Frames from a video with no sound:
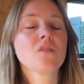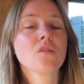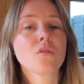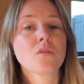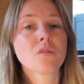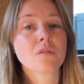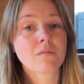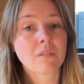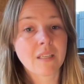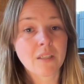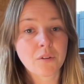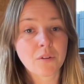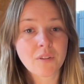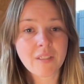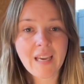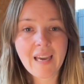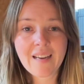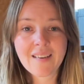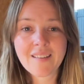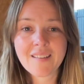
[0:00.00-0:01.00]
those are really good
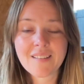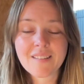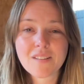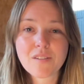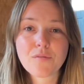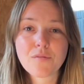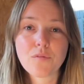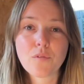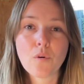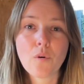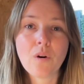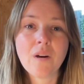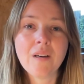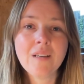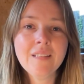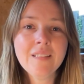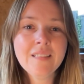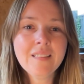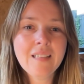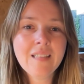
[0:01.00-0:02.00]
candidates for
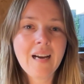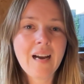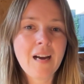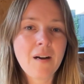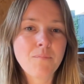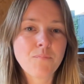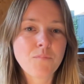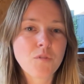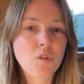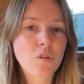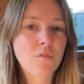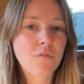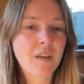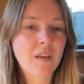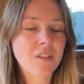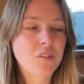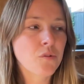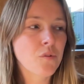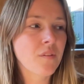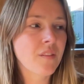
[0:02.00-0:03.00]

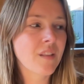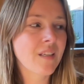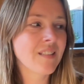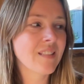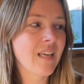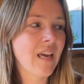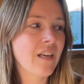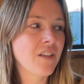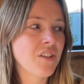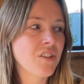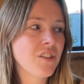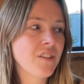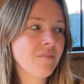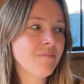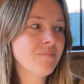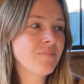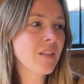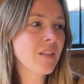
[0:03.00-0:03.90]
two-factor authentication.